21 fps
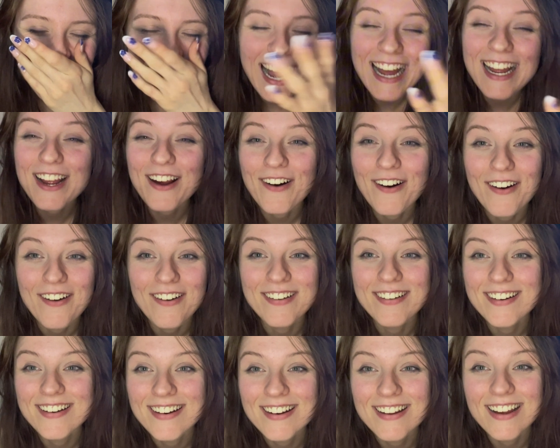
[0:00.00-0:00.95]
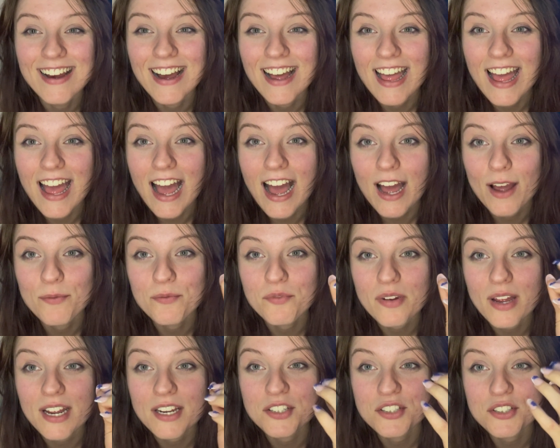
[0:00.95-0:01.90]
I can't.
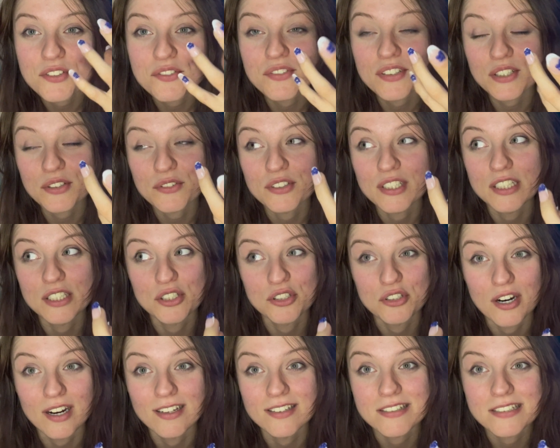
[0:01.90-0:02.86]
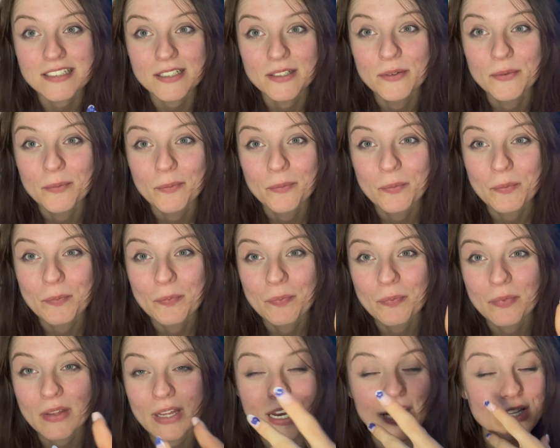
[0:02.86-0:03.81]
I just feel really stressed.
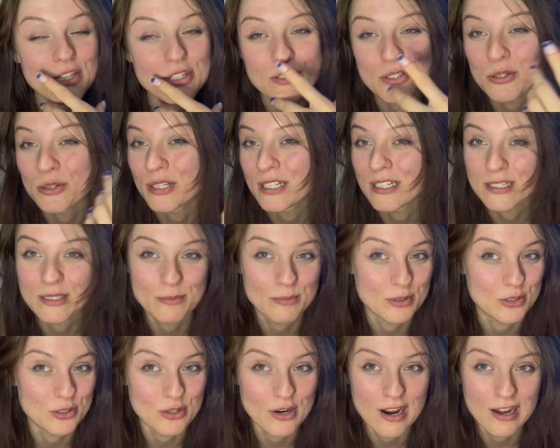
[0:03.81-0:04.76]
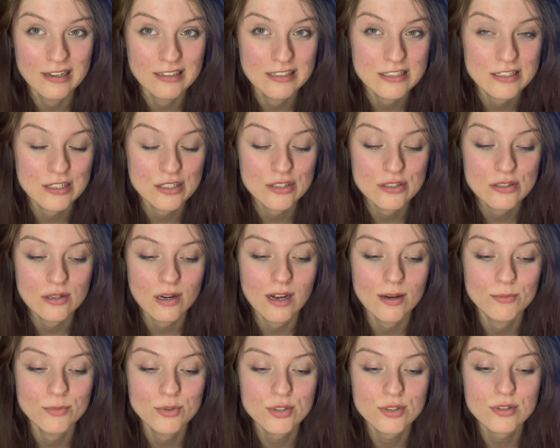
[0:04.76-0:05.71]
And there's no need to be stressed. So
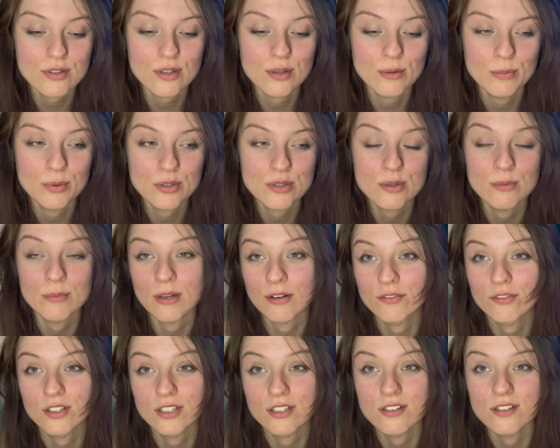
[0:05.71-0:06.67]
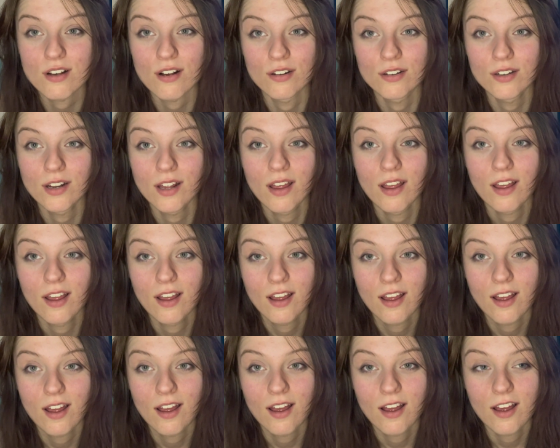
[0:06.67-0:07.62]
I'm just going to put some Netflix on
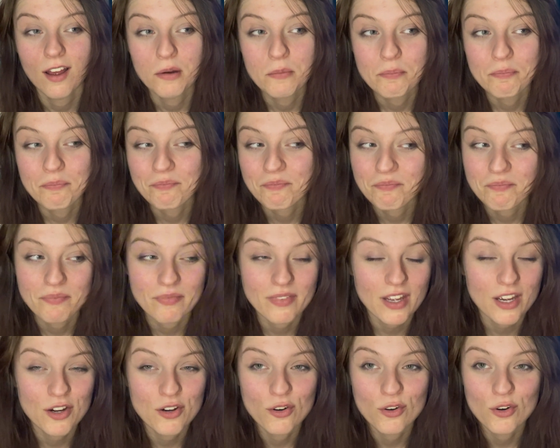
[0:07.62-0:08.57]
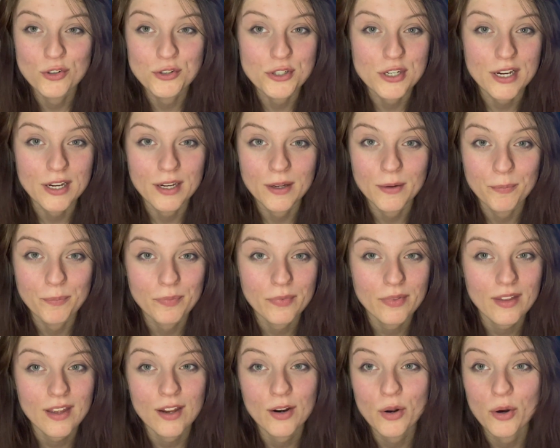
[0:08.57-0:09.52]
and crochet,
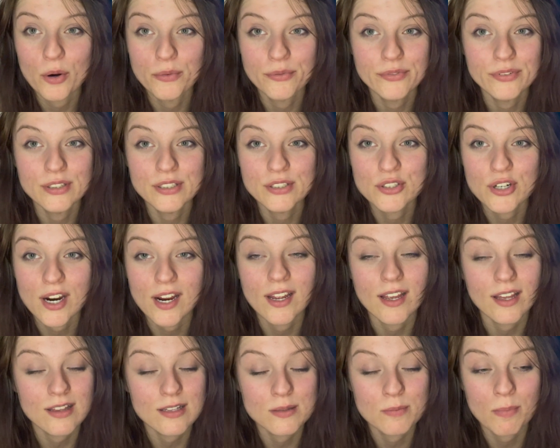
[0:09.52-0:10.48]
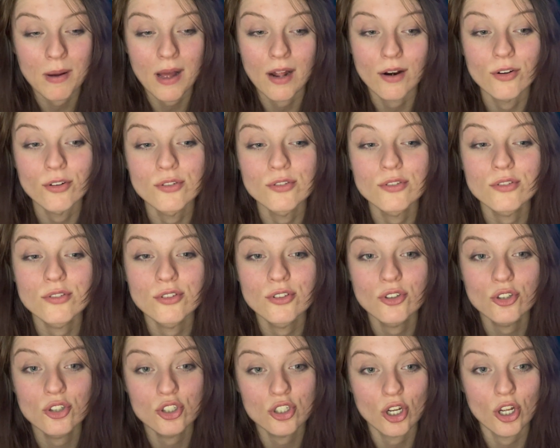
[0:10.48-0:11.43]
and hopefully try and get this panel
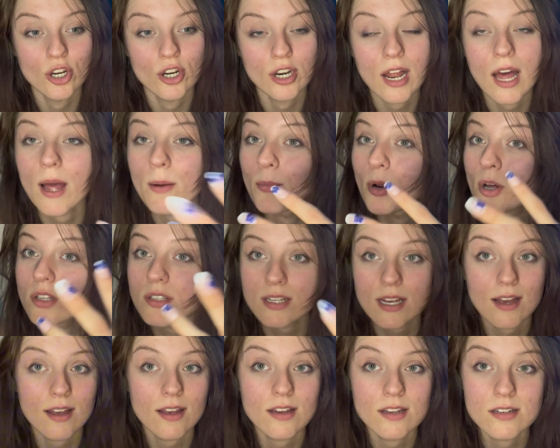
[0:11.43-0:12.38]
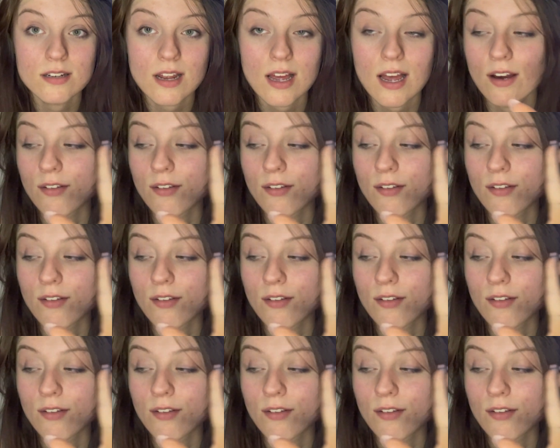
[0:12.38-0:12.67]
done. I'm not tired.